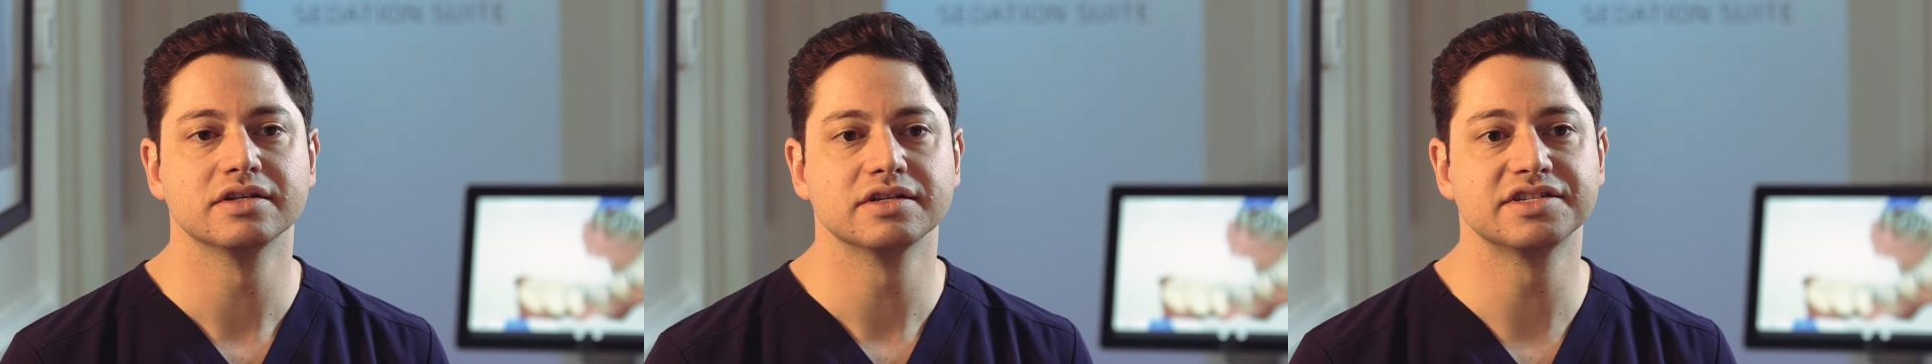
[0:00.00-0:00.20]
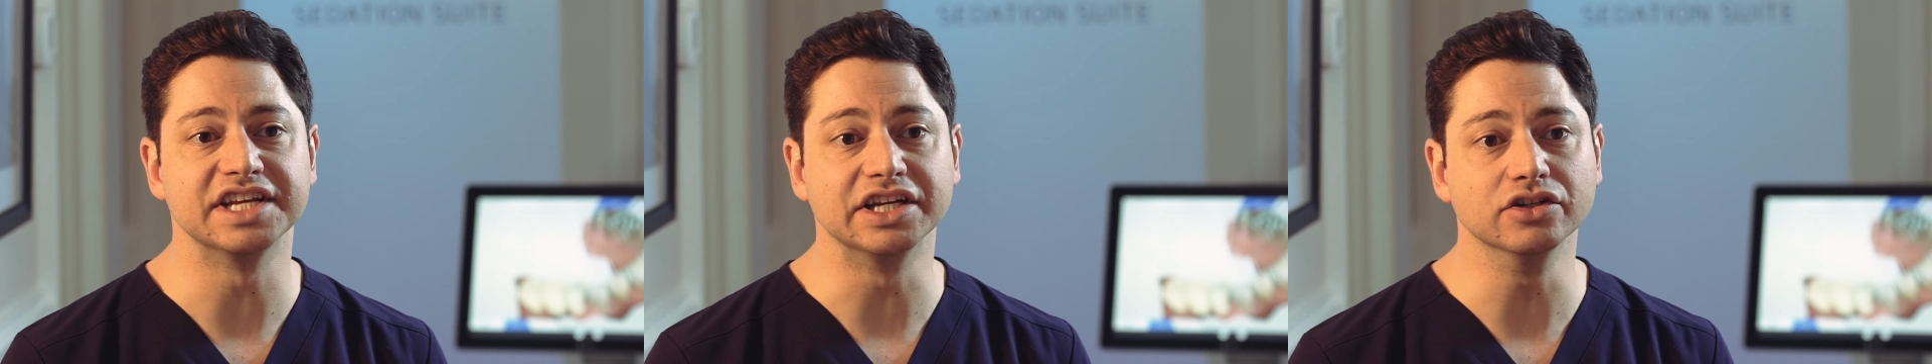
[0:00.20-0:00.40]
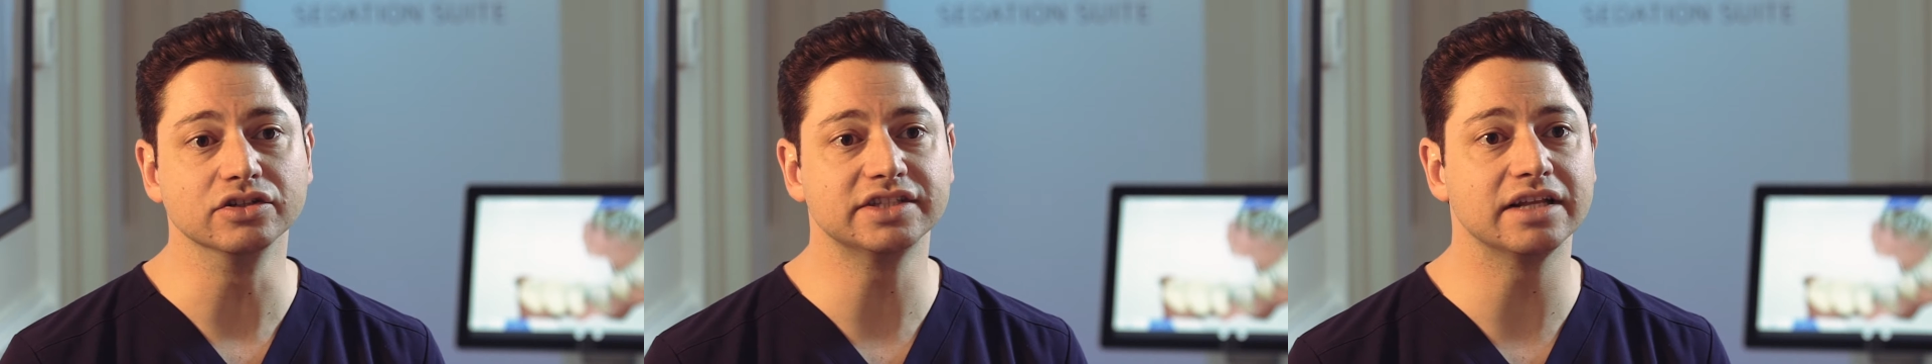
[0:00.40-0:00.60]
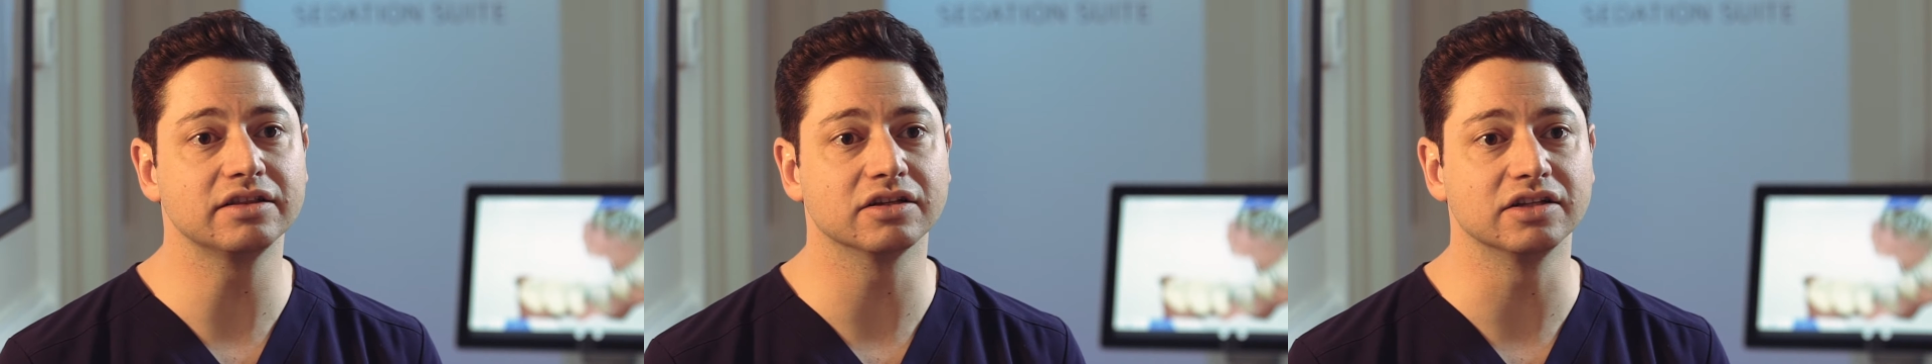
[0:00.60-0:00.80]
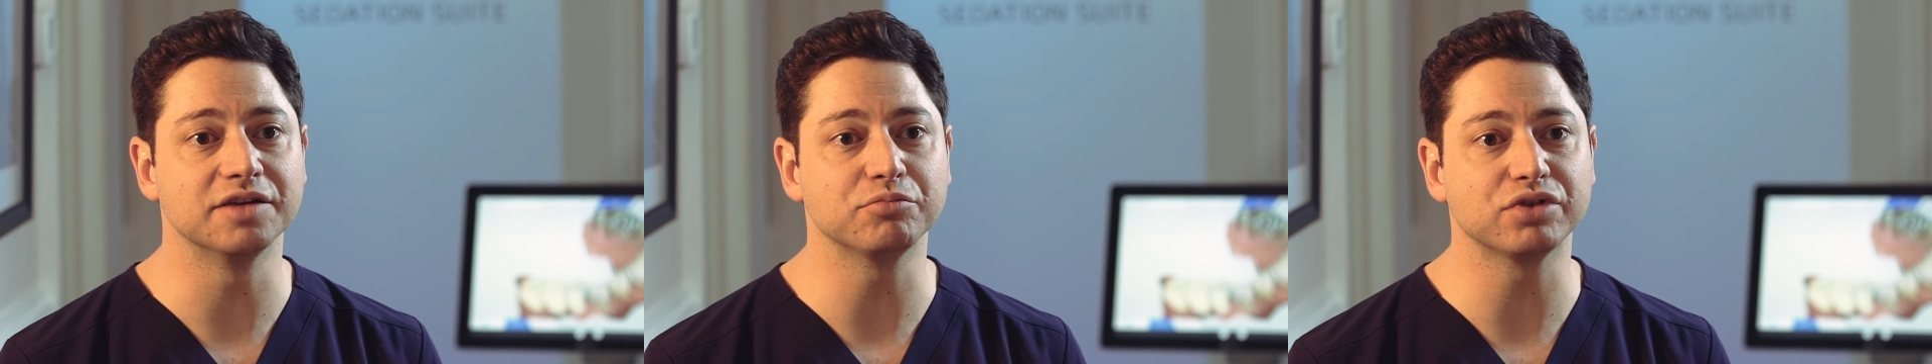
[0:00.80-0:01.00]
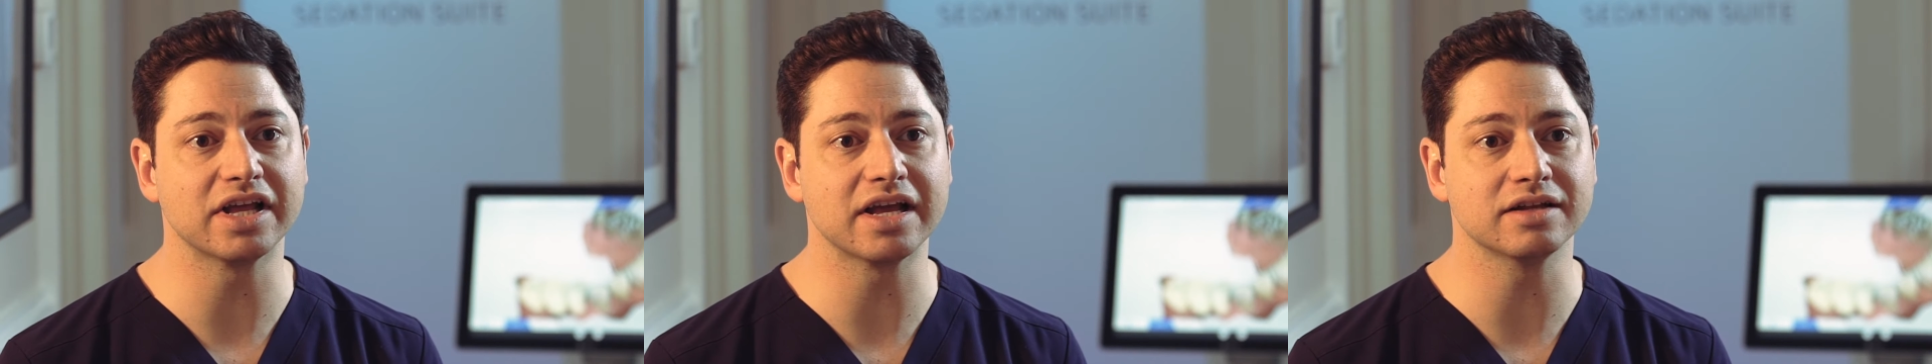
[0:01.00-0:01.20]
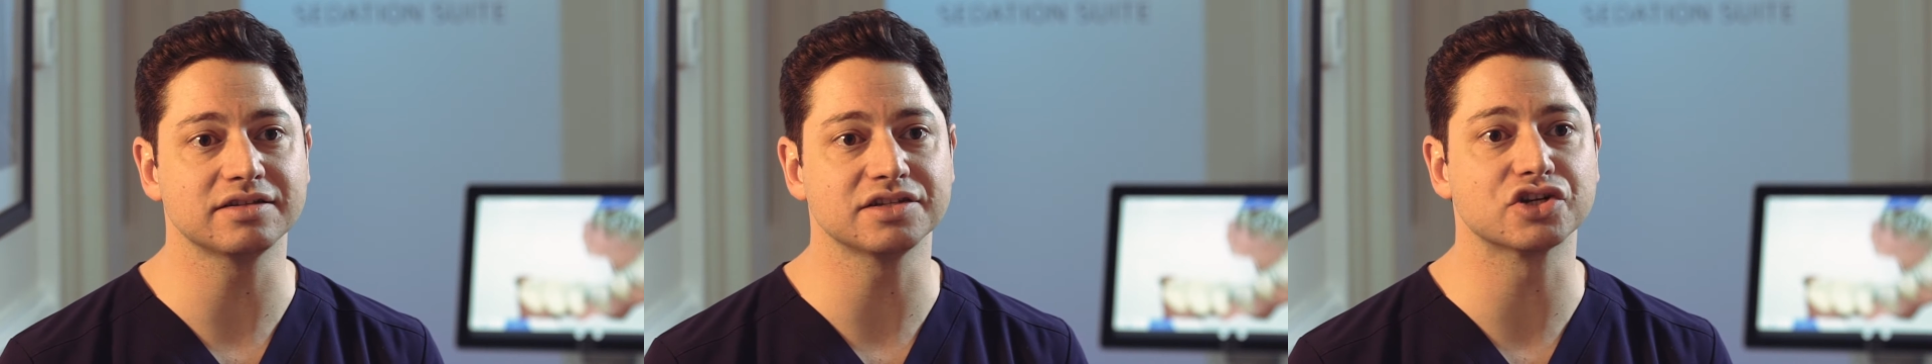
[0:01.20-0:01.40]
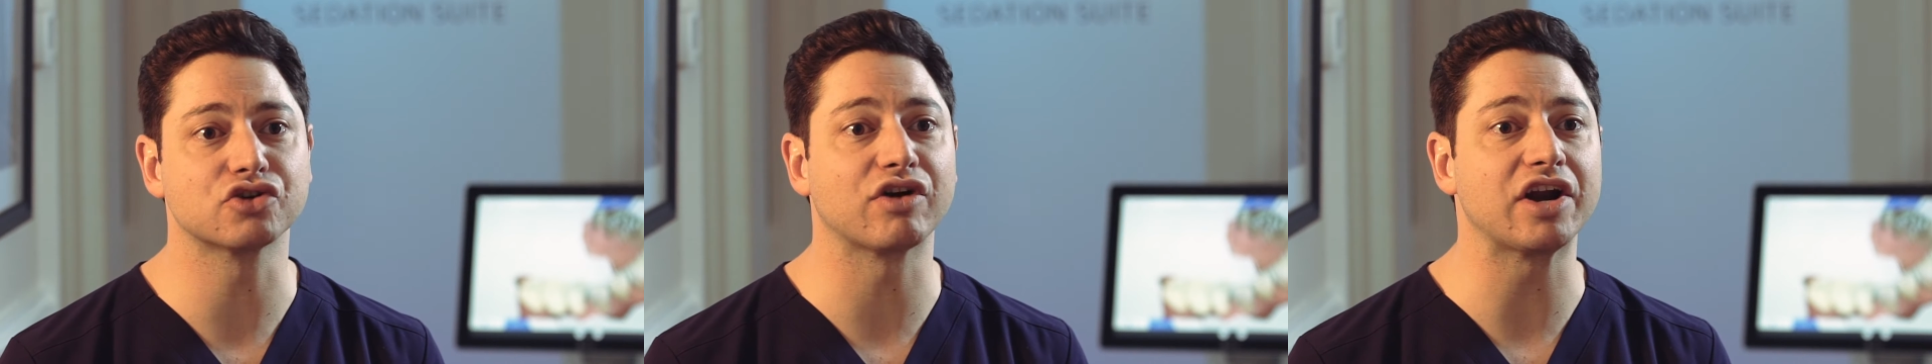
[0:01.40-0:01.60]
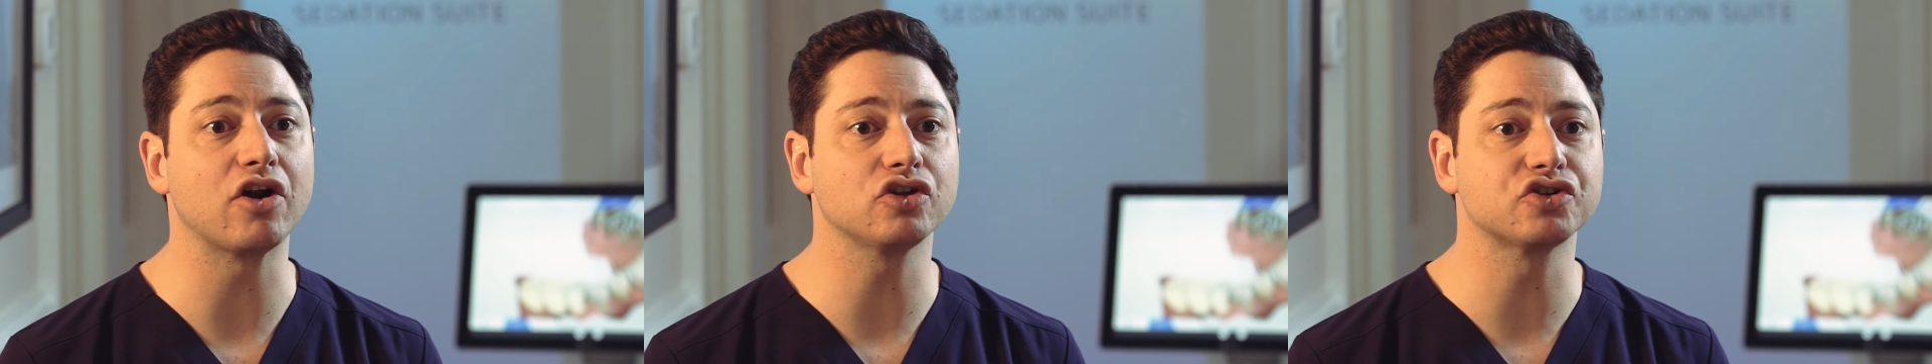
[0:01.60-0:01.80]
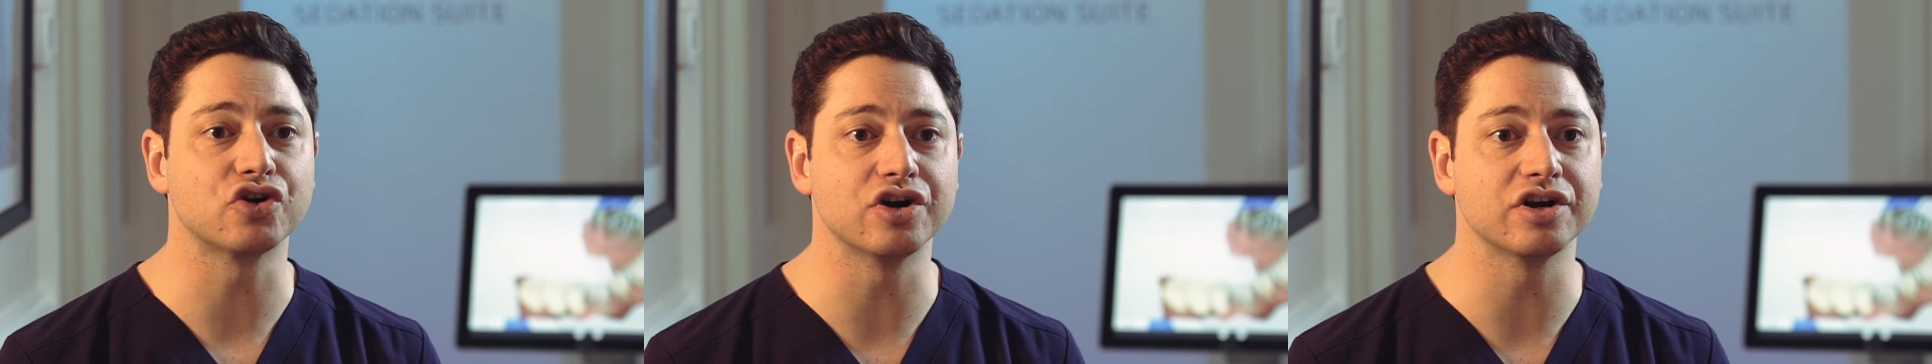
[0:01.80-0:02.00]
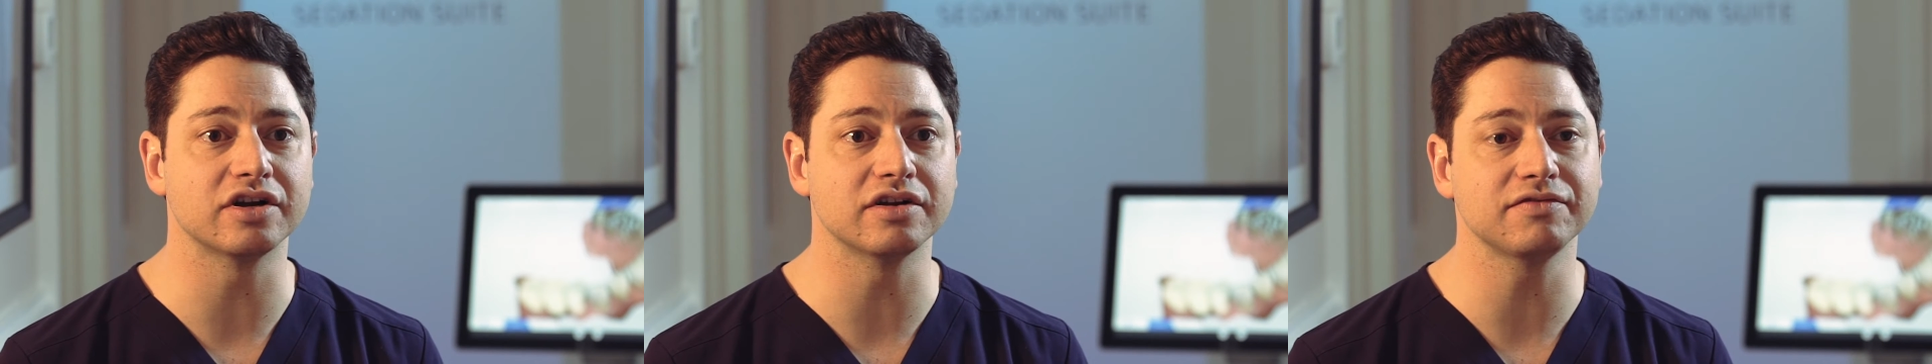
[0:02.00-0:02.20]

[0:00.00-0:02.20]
Single dental implants is a great alternative